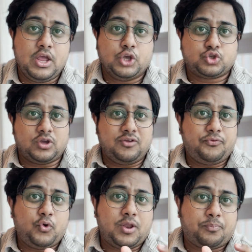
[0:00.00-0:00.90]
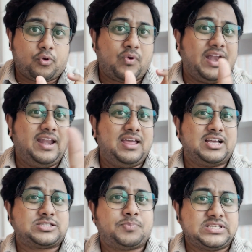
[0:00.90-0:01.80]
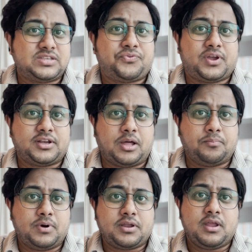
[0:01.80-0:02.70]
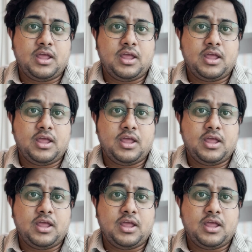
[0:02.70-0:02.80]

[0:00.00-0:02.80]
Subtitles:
So if you are providing a specific number,